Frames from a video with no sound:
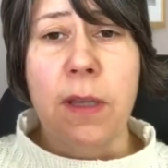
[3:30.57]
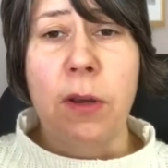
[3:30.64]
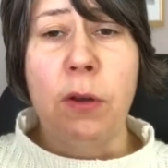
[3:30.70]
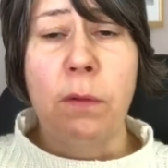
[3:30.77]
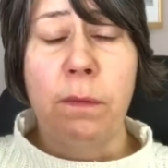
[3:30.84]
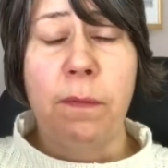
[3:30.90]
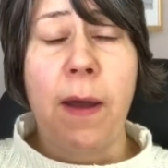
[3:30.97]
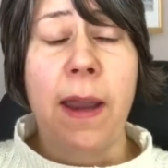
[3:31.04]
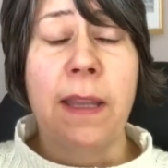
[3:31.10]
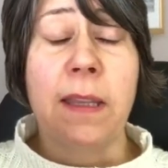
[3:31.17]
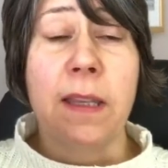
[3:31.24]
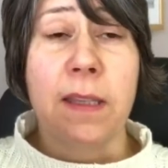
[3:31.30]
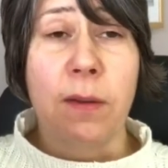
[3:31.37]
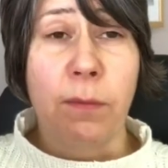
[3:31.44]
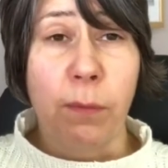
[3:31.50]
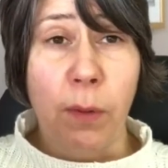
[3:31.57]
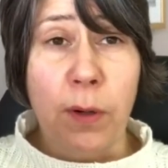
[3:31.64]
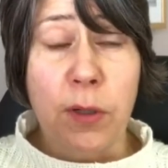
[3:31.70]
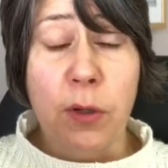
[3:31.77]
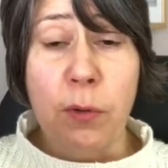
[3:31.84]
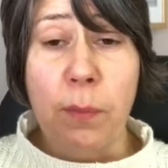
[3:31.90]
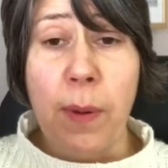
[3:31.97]
So you'll find there's a
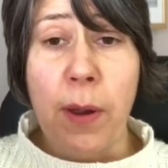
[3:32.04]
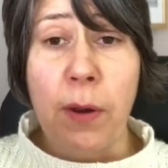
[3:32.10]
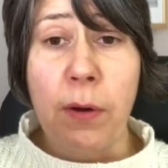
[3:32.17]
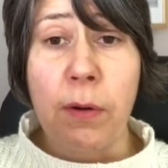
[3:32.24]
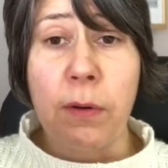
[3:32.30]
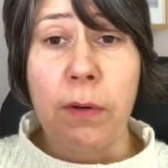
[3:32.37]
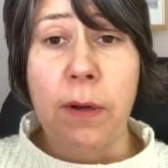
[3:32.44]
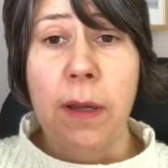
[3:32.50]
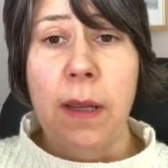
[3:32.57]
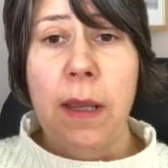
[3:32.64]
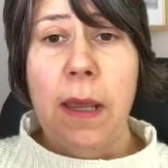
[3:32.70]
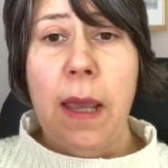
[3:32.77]
frontal bone,